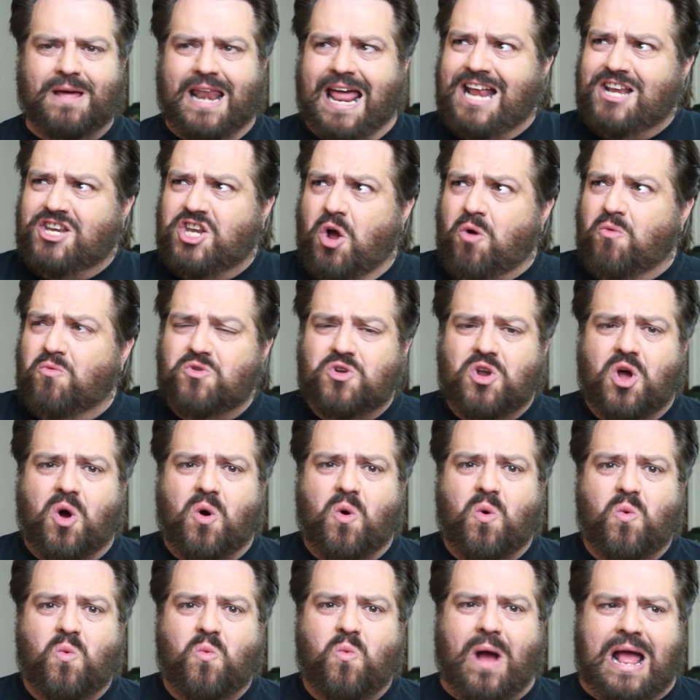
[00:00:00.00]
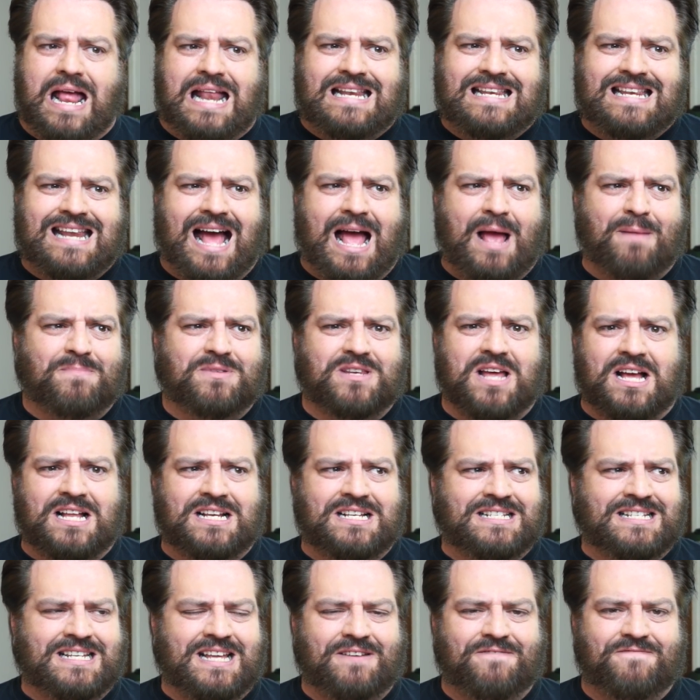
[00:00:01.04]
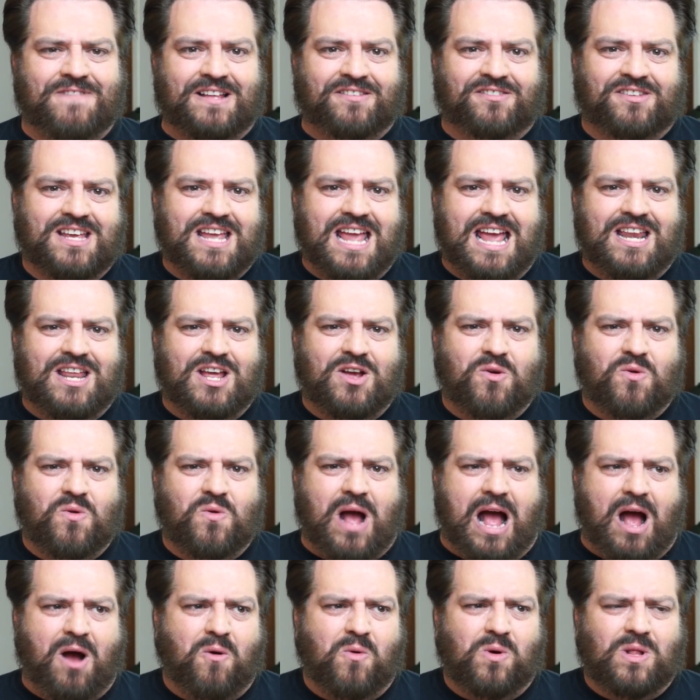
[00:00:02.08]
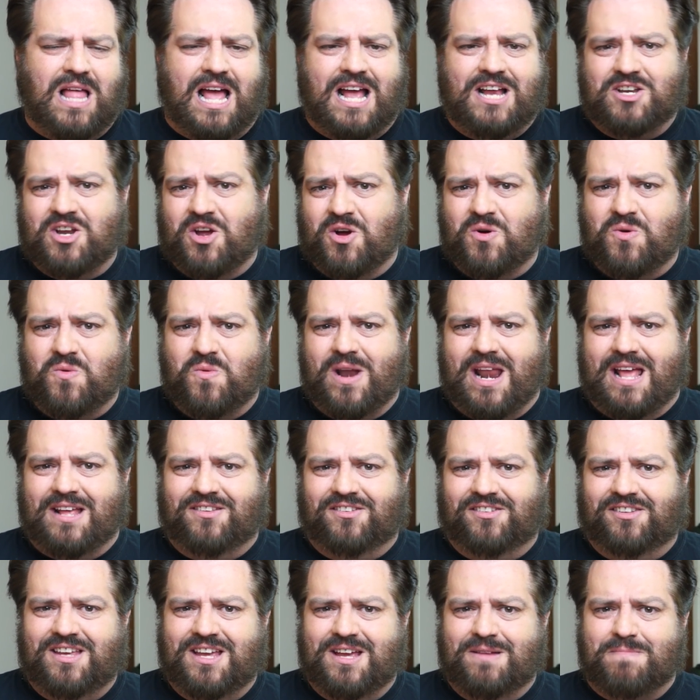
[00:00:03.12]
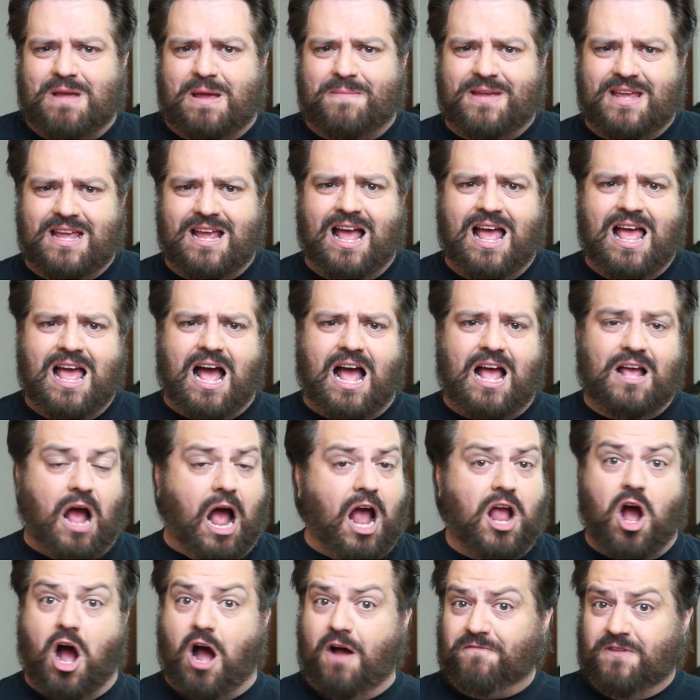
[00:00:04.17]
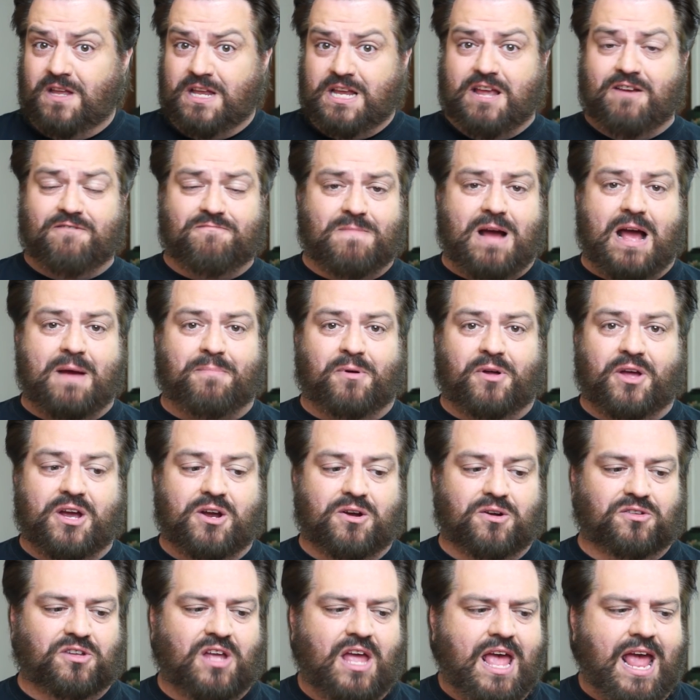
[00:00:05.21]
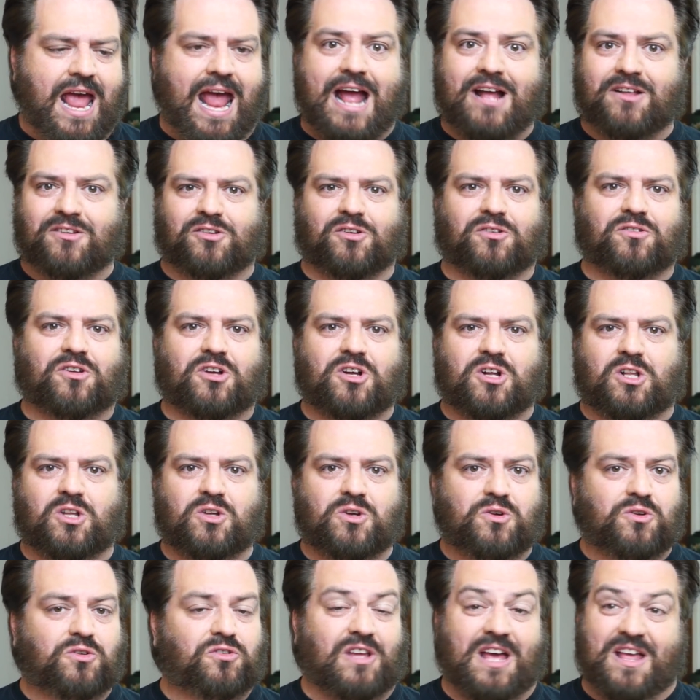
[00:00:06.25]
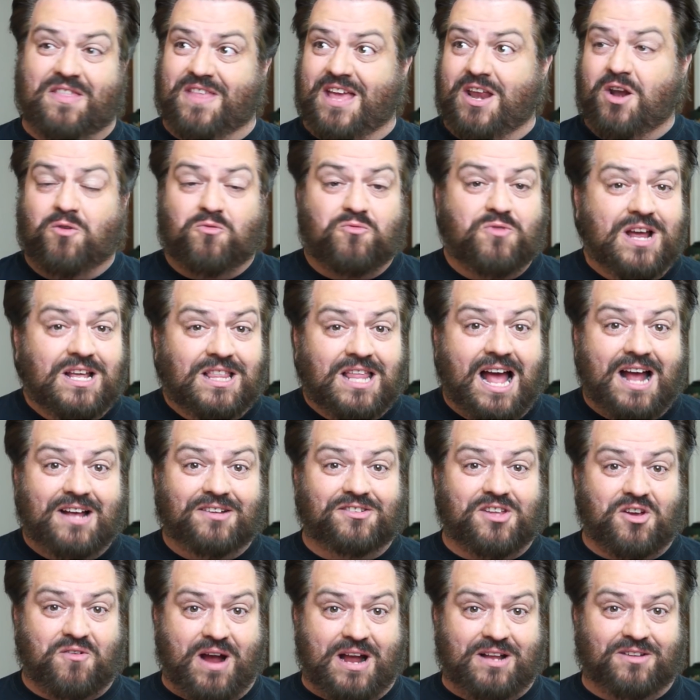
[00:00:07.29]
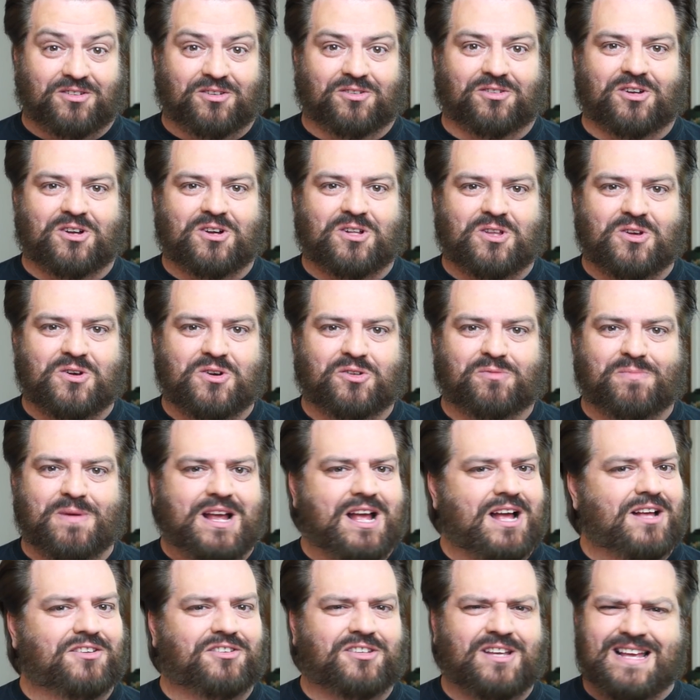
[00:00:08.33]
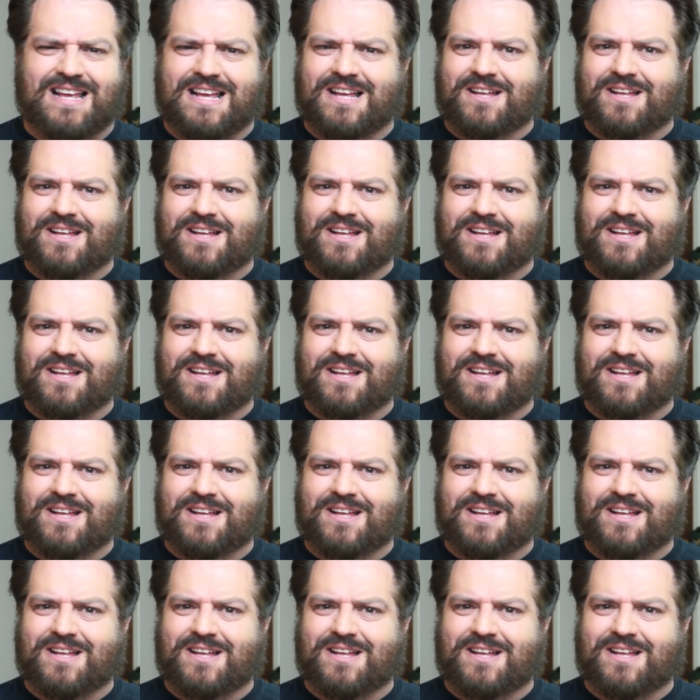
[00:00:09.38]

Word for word: But I don't know when I'm done investigating. How will I know when I see it? Maybe I, I often give my players answers and clues, and they don't realize their answers and clues because